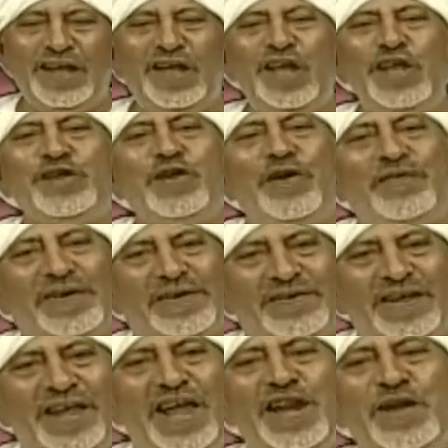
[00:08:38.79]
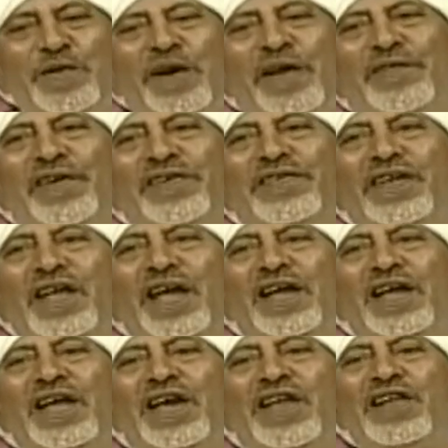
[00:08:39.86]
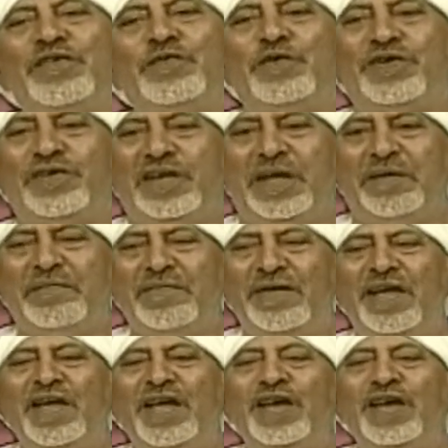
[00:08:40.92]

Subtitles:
each of us, any one of us, carries with him